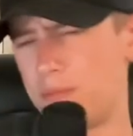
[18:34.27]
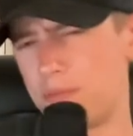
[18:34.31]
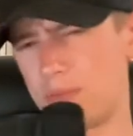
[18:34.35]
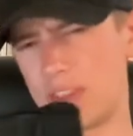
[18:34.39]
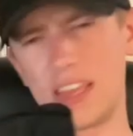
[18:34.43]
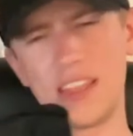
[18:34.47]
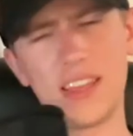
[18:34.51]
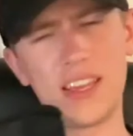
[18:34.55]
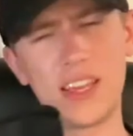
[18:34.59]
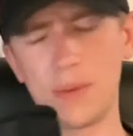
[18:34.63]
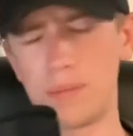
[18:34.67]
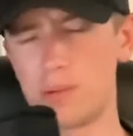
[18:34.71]

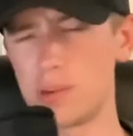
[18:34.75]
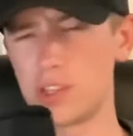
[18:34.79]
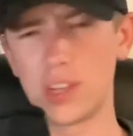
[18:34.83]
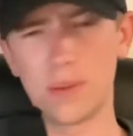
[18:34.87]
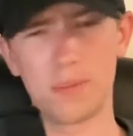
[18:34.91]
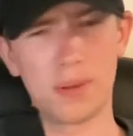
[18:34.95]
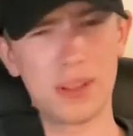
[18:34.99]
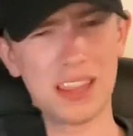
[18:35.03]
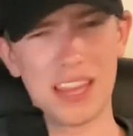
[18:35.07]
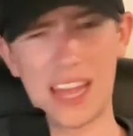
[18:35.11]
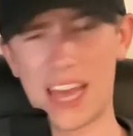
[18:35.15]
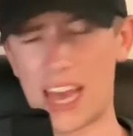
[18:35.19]
I think he puts
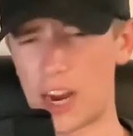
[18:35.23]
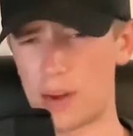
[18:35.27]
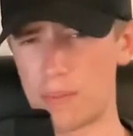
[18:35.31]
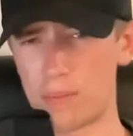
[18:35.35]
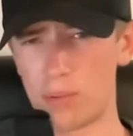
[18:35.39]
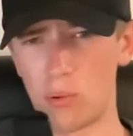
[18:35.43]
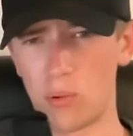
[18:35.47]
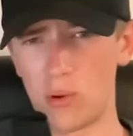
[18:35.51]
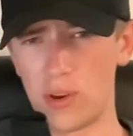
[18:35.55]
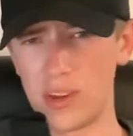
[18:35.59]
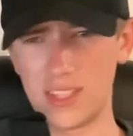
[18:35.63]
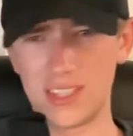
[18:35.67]
up a lot of
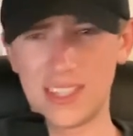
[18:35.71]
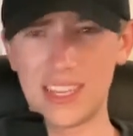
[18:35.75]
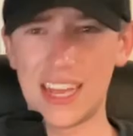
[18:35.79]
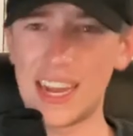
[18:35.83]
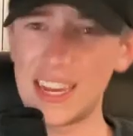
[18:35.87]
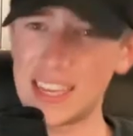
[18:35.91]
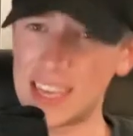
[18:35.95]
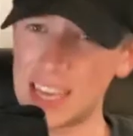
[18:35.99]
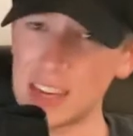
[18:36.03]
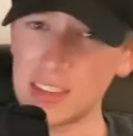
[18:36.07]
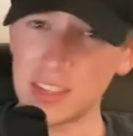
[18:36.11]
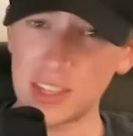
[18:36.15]
points.
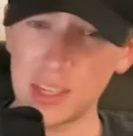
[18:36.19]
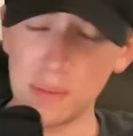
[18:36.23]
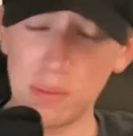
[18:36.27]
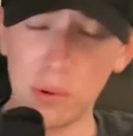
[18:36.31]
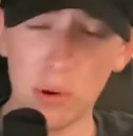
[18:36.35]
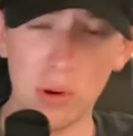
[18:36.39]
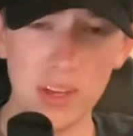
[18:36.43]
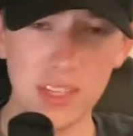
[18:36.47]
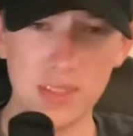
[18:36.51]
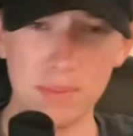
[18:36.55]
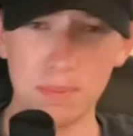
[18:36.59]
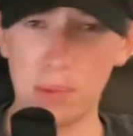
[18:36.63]
Not Kelsey
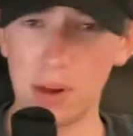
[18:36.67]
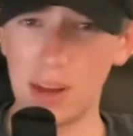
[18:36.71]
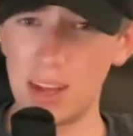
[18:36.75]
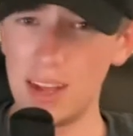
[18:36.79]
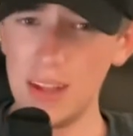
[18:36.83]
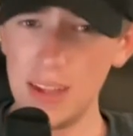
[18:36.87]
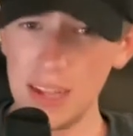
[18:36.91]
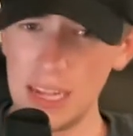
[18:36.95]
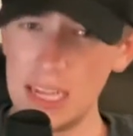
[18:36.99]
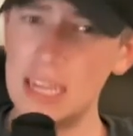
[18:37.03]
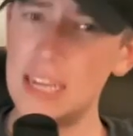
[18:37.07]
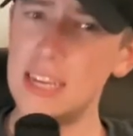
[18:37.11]
points,
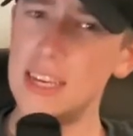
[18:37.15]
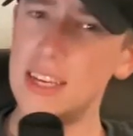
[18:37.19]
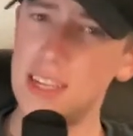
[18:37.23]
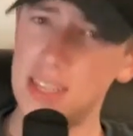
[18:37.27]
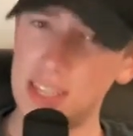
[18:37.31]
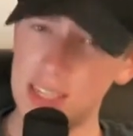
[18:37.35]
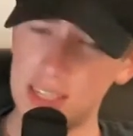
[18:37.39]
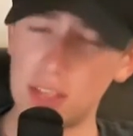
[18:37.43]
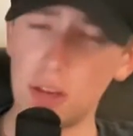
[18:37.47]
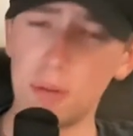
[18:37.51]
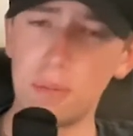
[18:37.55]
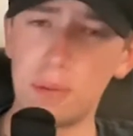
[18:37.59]
but
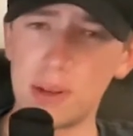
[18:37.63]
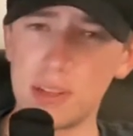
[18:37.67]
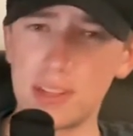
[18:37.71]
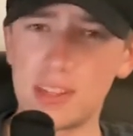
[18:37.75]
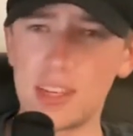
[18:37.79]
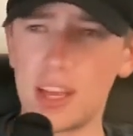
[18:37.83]
he still puts